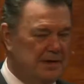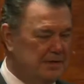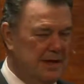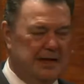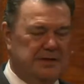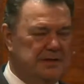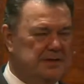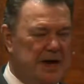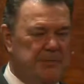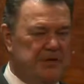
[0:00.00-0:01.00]
Not two
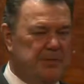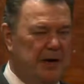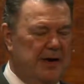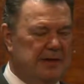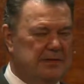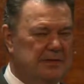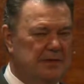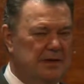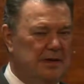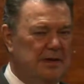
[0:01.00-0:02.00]
separate spirits,
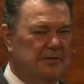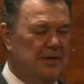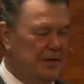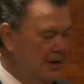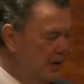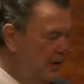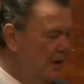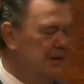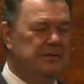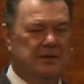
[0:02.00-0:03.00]
for the
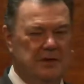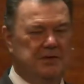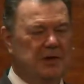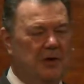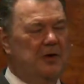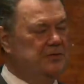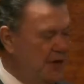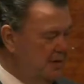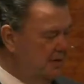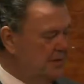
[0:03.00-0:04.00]
Lord, who's the Lord?
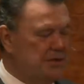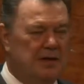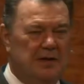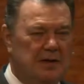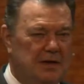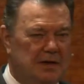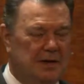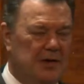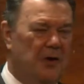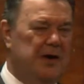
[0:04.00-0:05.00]
Jesus.
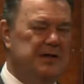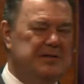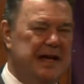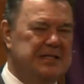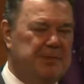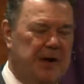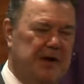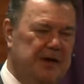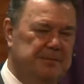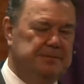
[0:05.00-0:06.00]
The Lord is that
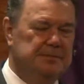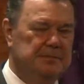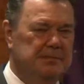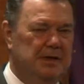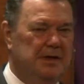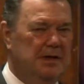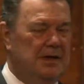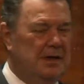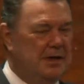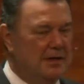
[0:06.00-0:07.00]
Spirit.
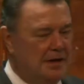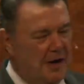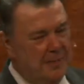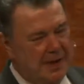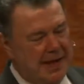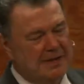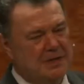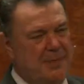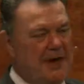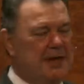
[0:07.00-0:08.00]
No man
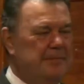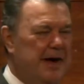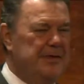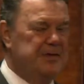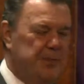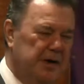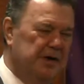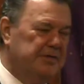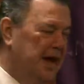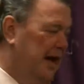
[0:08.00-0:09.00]
speaking by the Spirit
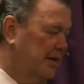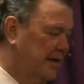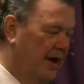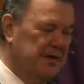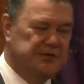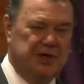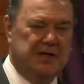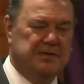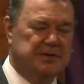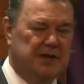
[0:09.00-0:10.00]
of God calleth
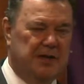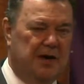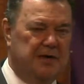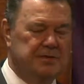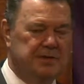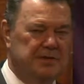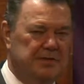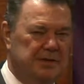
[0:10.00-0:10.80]
Jesus accursed